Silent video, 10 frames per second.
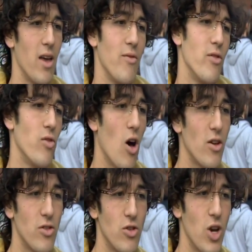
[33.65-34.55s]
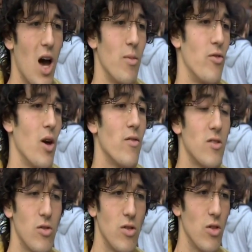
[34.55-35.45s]
If you've lost your job, if you have a
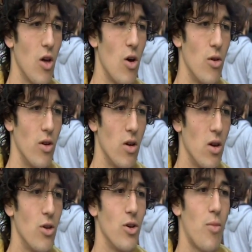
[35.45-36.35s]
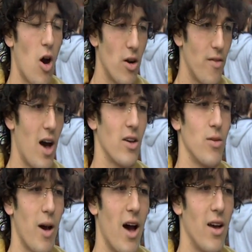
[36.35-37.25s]
student loan, you're part of
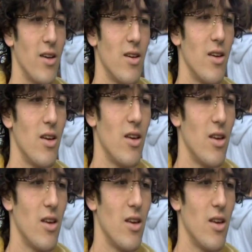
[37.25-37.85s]
Occupy.